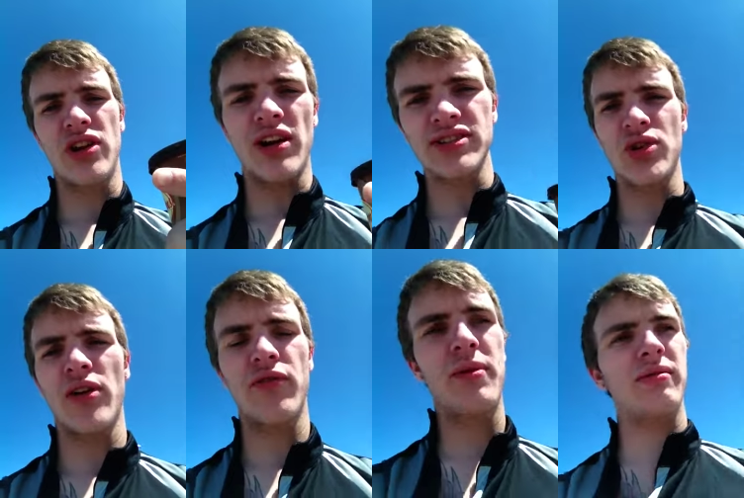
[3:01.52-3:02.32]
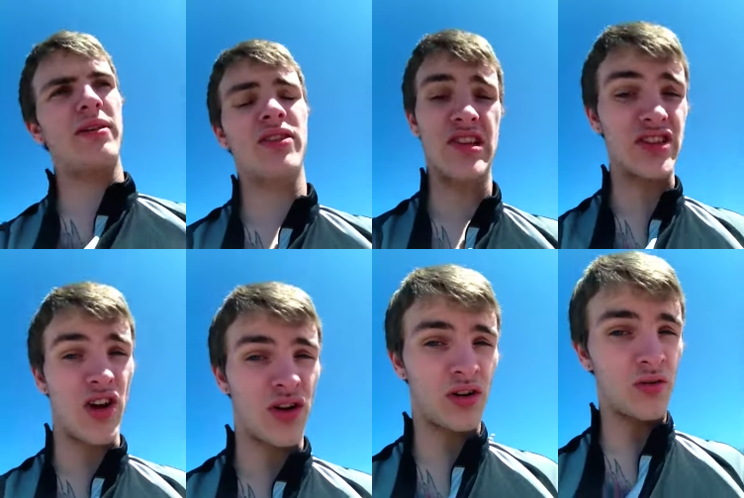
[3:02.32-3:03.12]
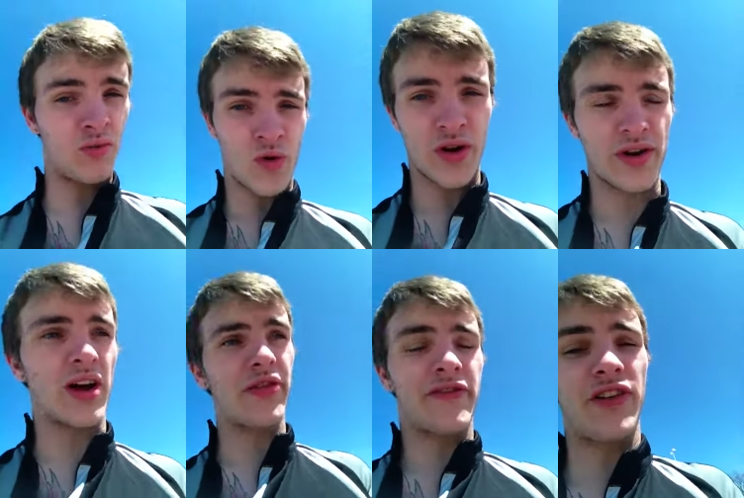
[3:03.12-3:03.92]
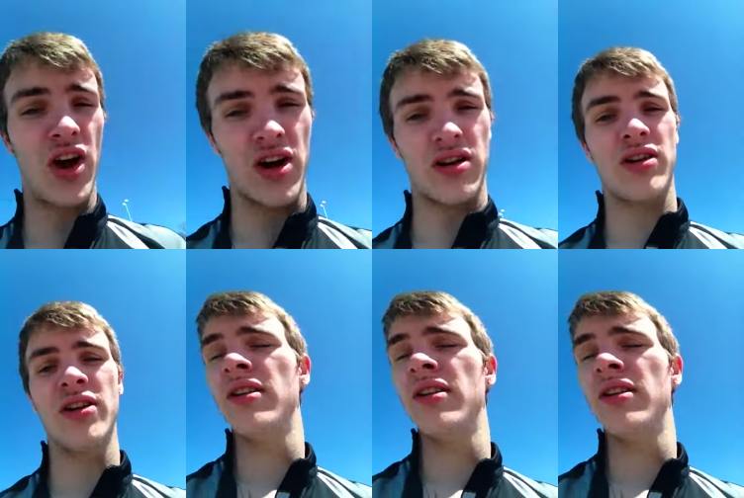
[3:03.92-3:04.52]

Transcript: "Not Sorry for Being Me," the song one, not the vlog.